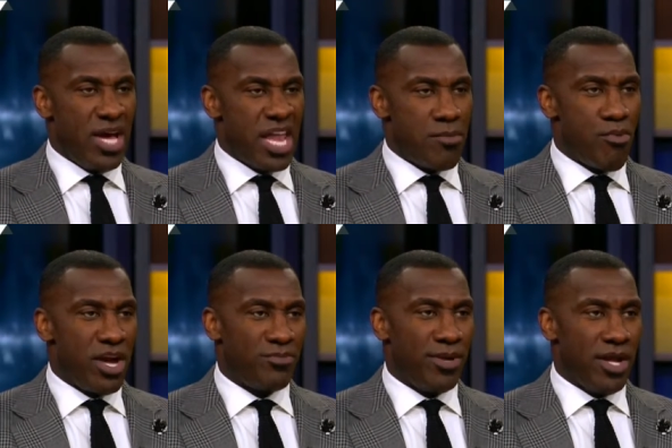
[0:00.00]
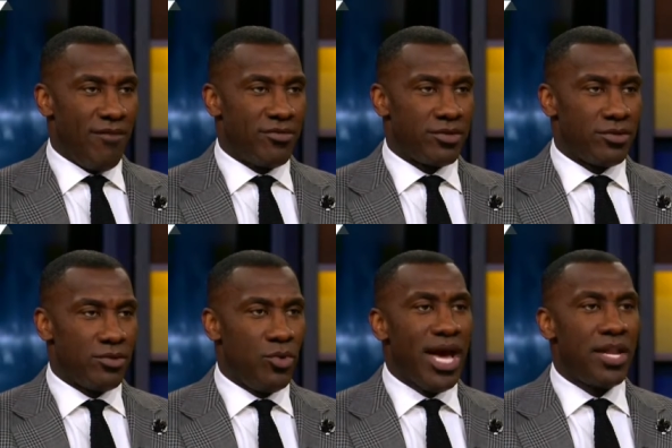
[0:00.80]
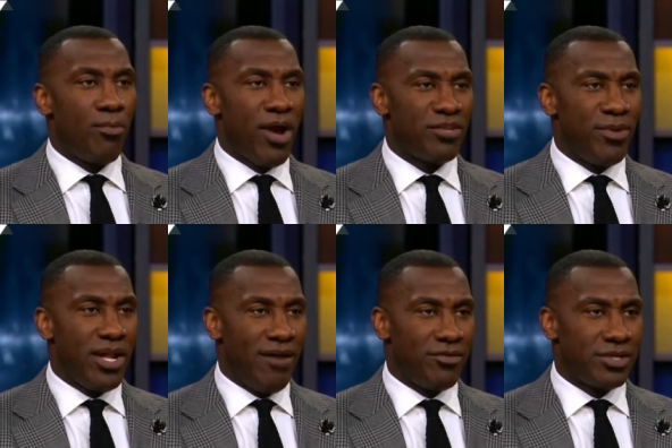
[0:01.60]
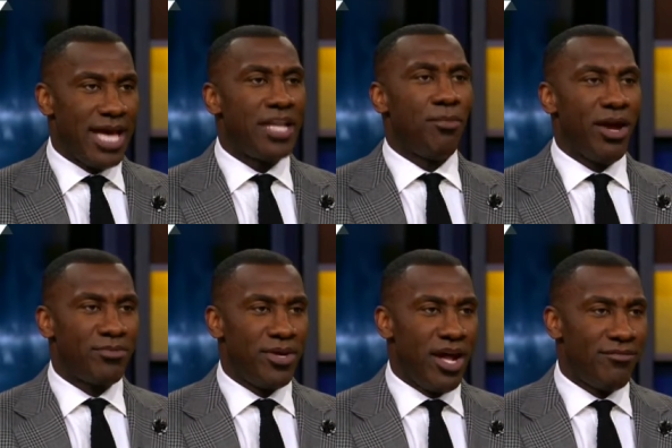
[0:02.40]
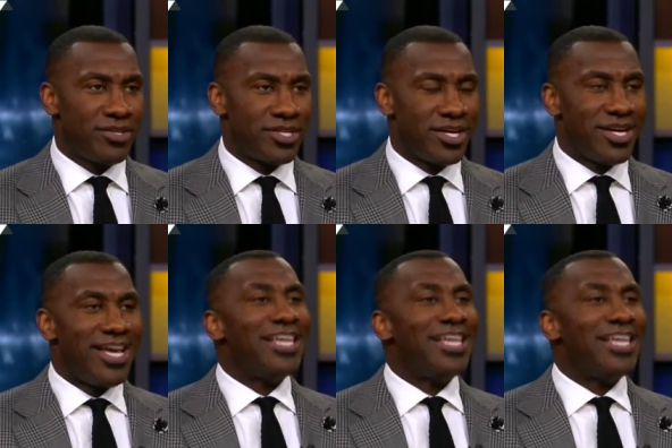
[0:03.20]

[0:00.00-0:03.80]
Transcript: We got the break beat off us. Mm. We got the break beat off. Yeah. Got the brakes beat off us.